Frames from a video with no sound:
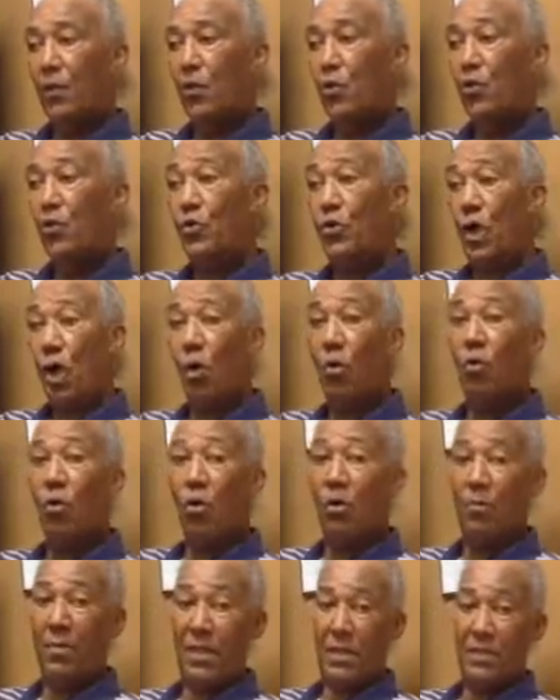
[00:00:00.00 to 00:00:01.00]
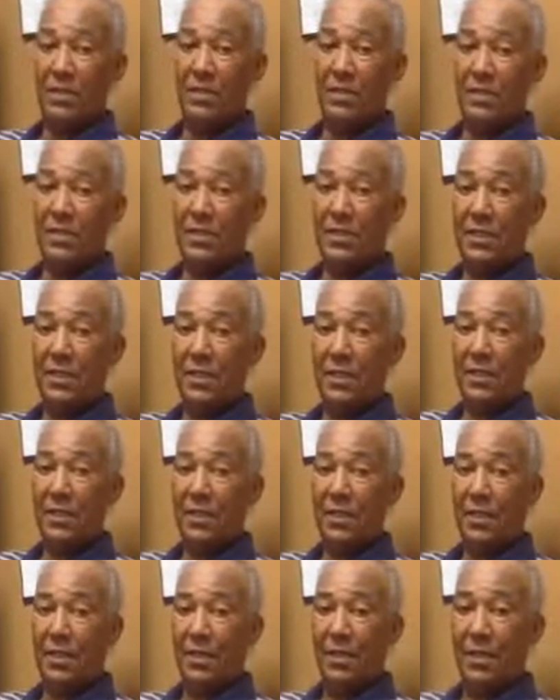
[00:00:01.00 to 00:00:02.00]
who don't want me to succeed.
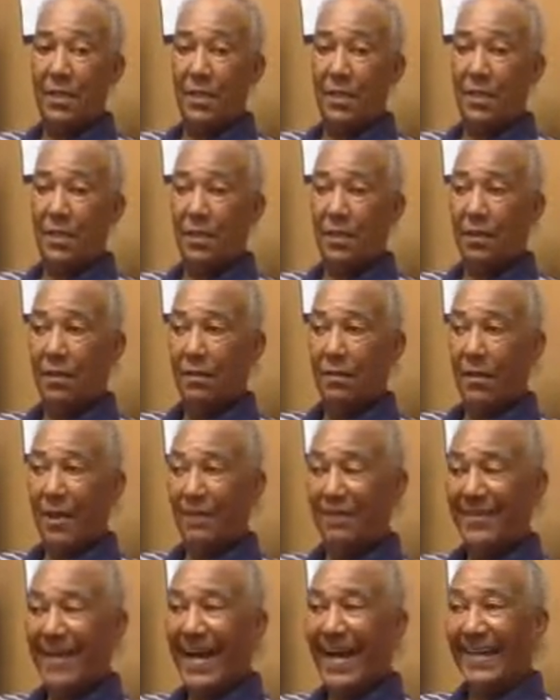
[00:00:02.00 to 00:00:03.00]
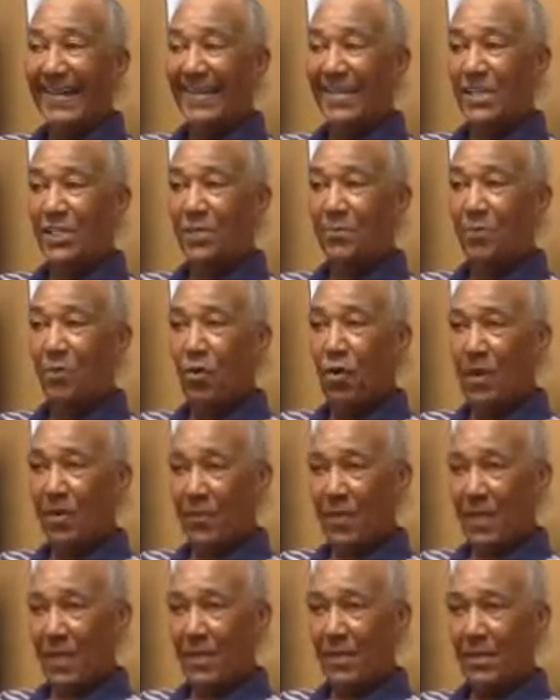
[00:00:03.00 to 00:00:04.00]
I've gotten this
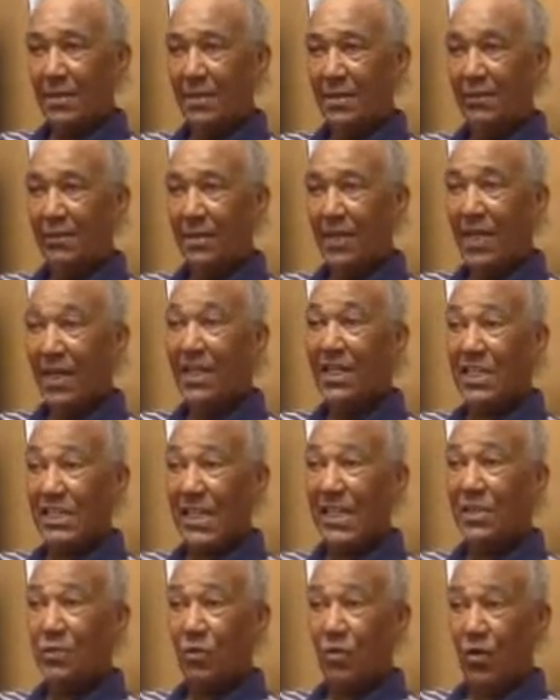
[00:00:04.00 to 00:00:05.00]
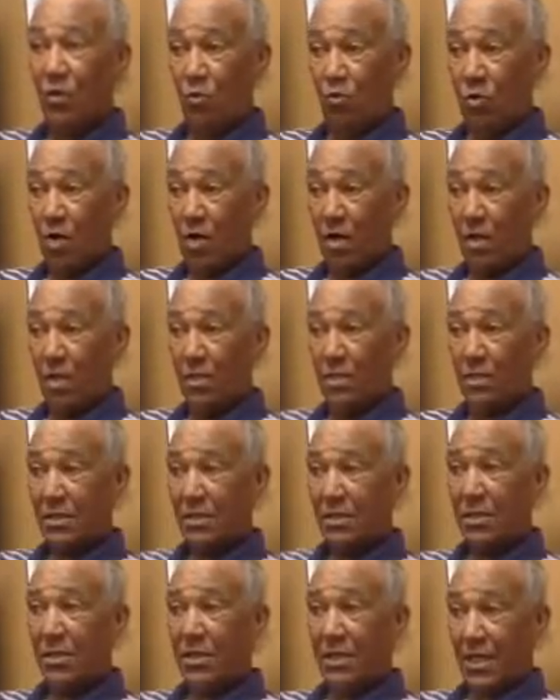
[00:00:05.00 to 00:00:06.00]
appointment, and that's what it
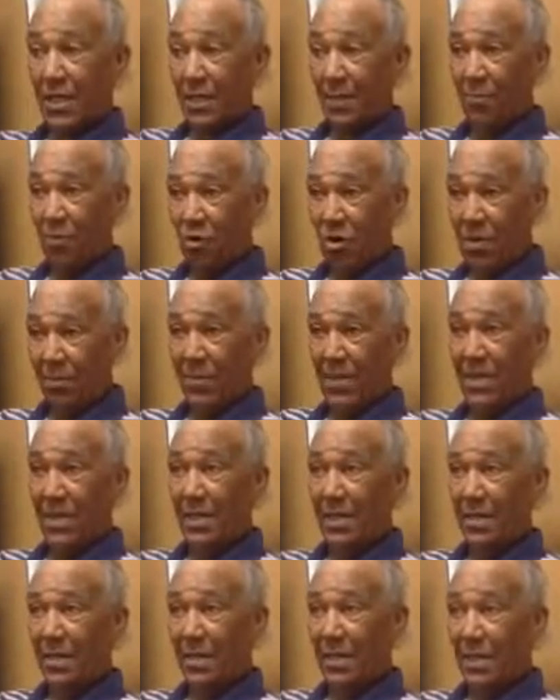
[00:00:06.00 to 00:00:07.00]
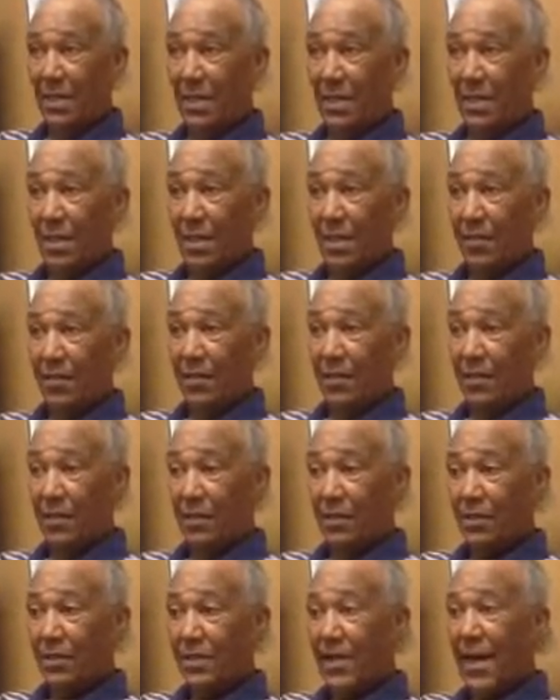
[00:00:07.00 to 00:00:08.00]
was, an appointment. Mm-hmm.
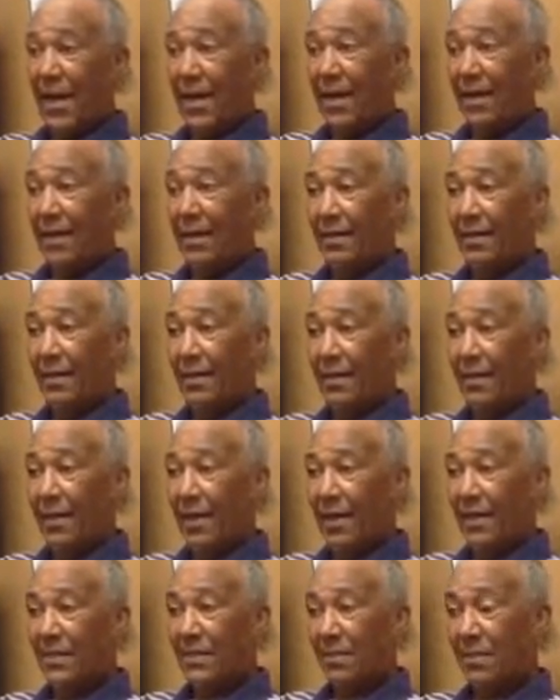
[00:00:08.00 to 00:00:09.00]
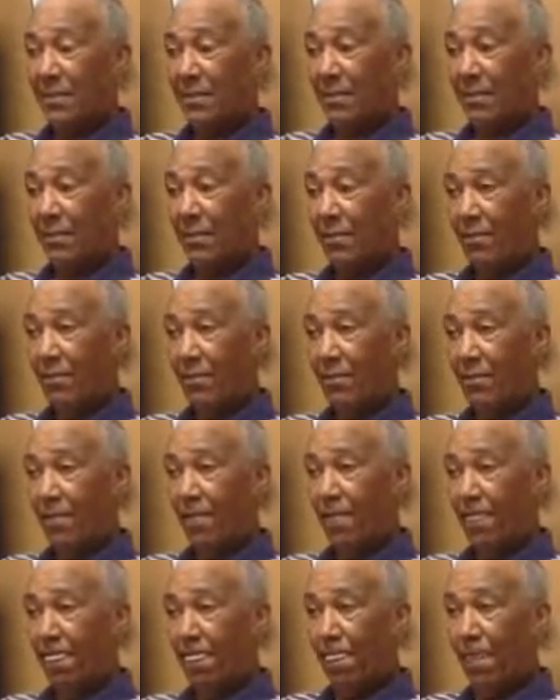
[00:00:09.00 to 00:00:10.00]
Because I had had some
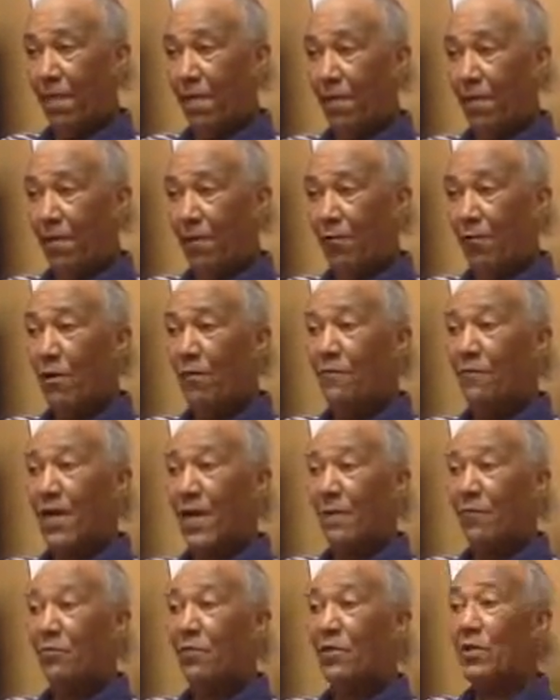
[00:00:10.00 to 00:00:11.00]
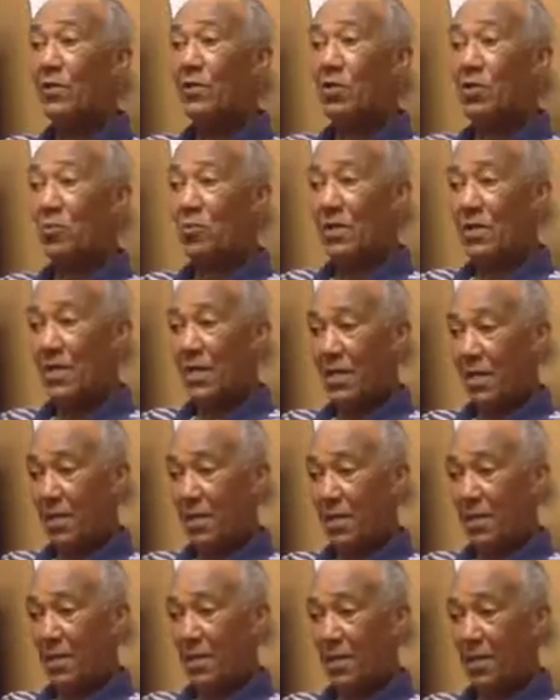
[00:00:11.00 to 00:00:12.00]
rough times with the
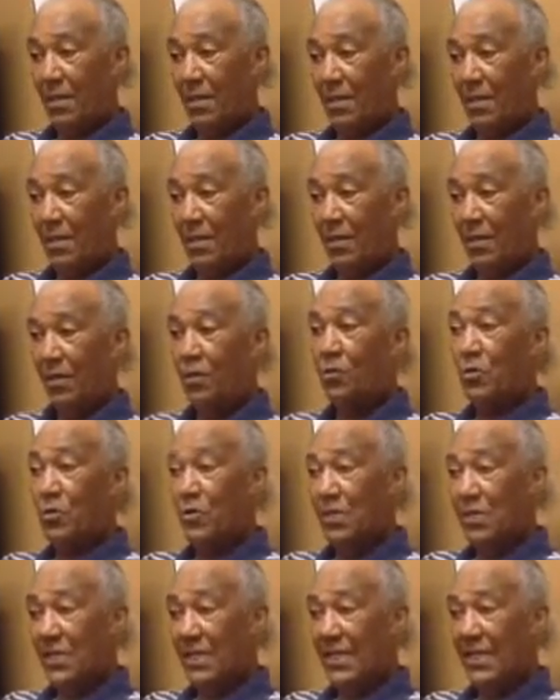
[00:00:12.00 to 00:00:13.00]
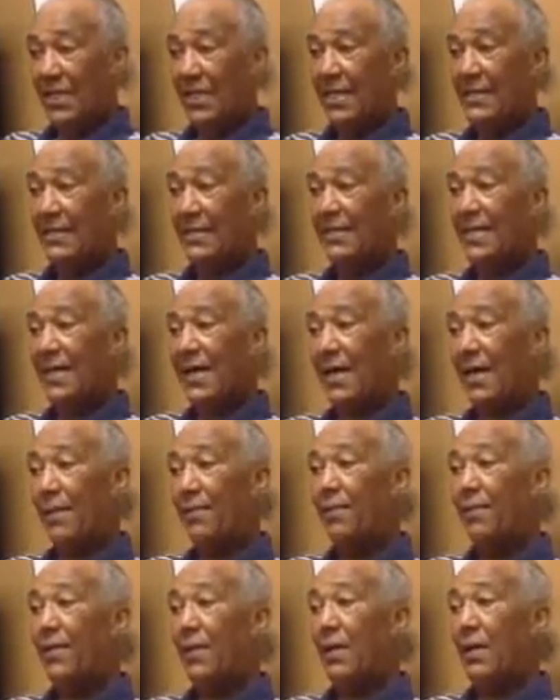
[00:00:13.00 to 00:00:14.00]
superintendent, who was seated at the time,